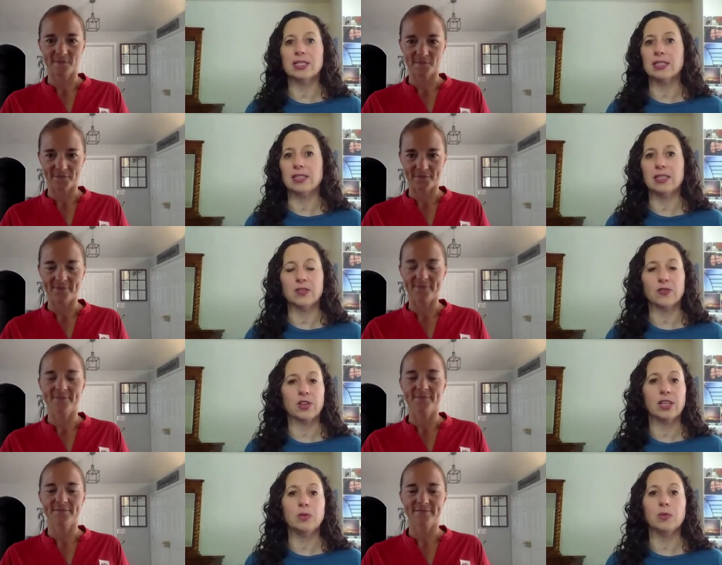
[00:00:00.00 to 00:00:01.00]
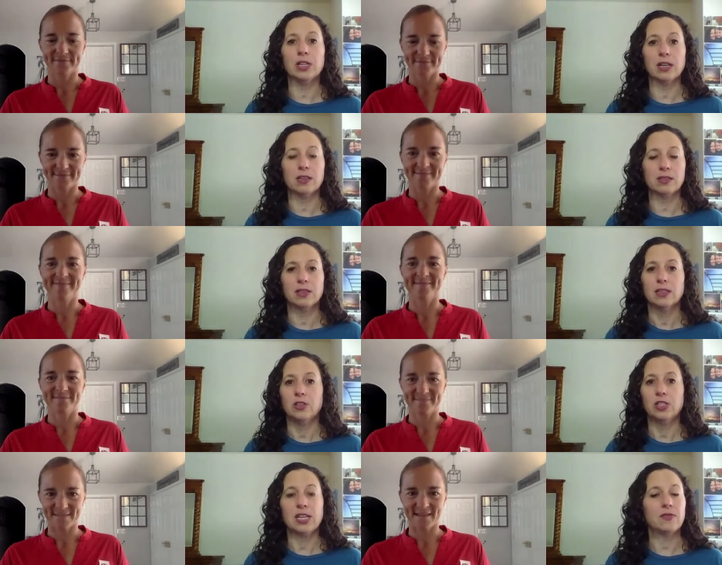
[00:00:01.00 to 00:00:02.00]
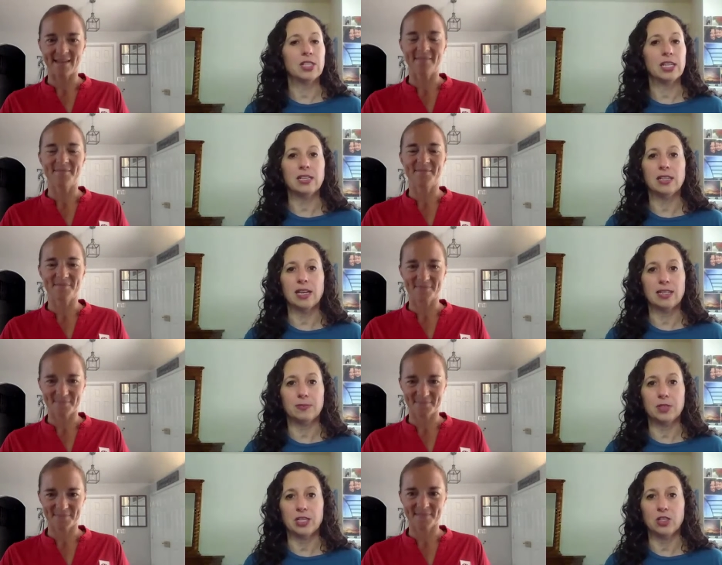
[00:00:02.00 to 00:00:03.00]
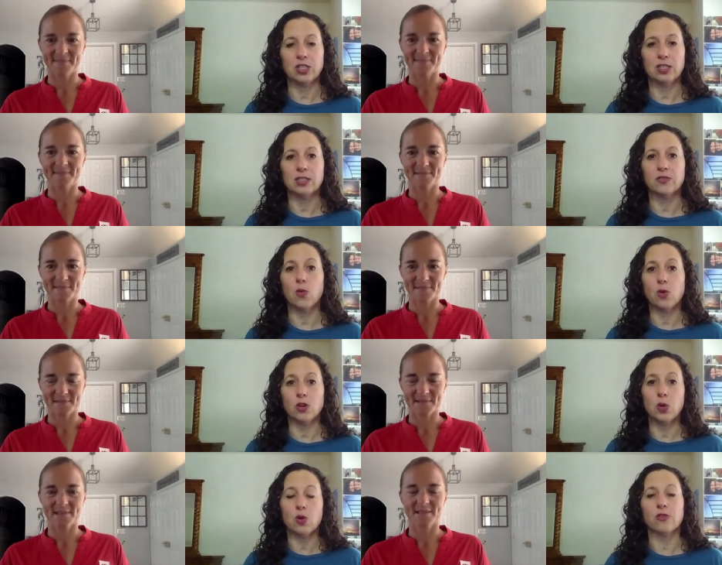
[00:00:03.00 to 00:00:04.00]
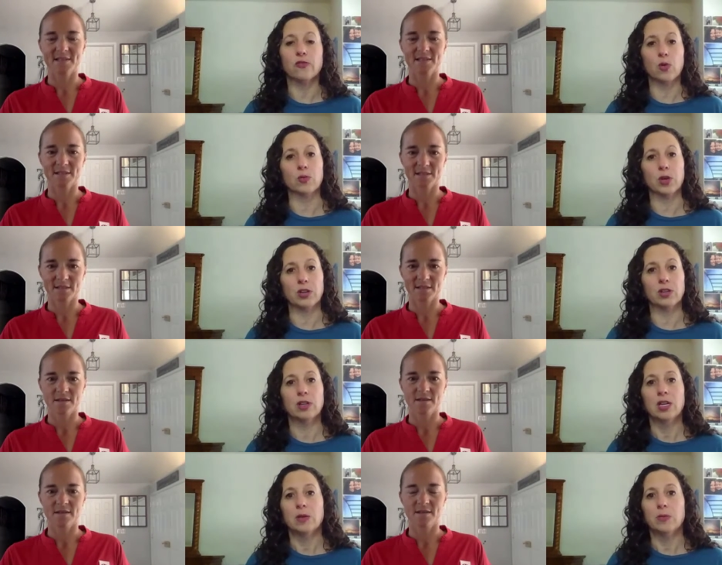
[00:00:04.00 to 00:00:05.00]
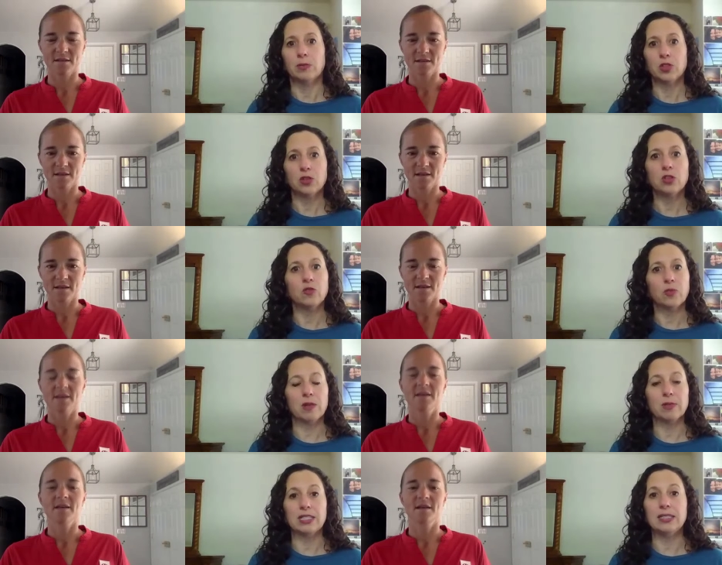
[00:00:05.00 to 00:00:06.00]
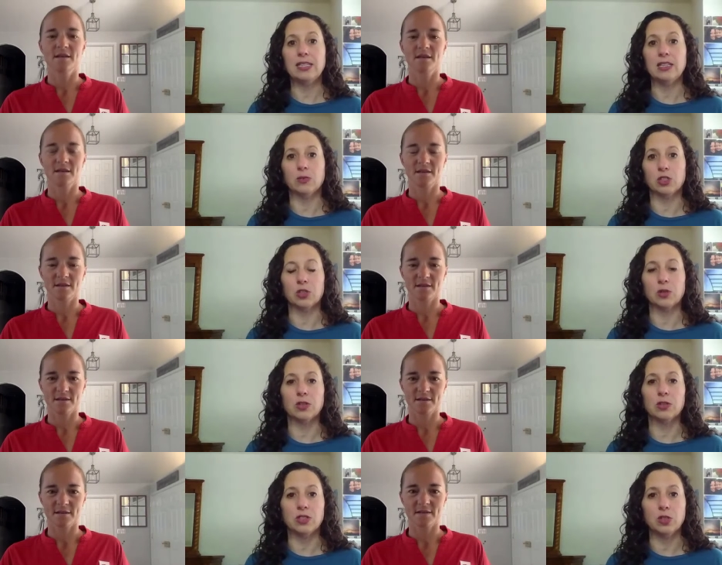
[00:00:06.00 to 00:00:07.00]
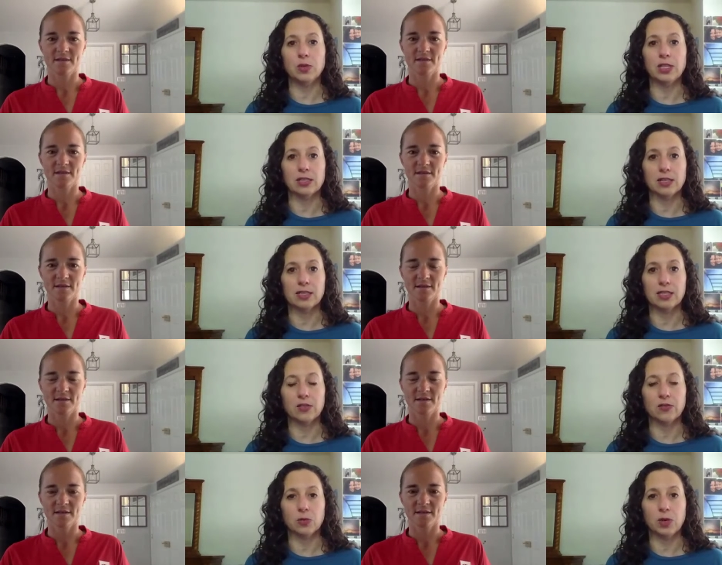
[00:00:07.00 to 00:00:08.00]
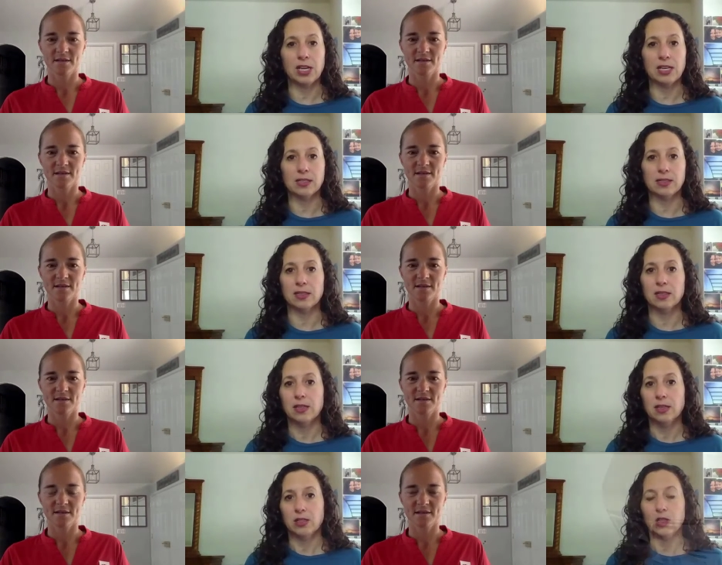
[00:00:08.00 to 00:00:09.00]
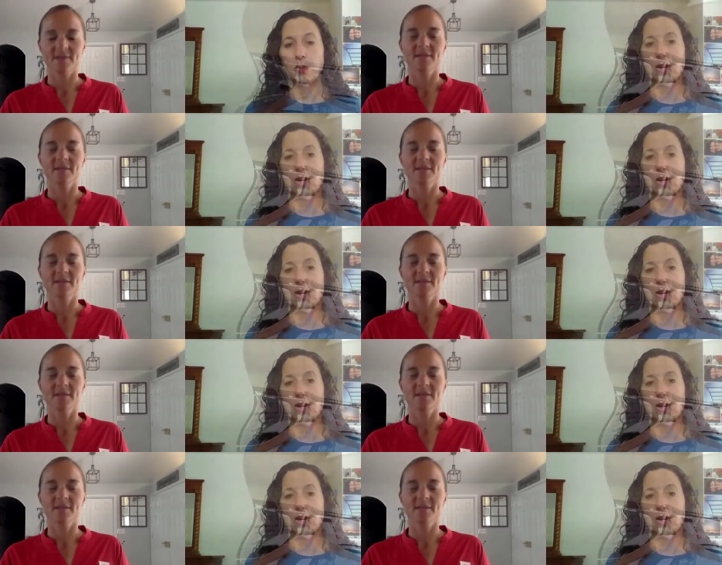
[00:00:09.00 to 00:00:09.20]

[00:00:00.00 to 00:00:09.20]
Speaker 1: as it is for anyone else. You didn't have to get any adaptations for your 4Runner, but I'm sure you've probably seen what Toyota's doing in lots of different ways to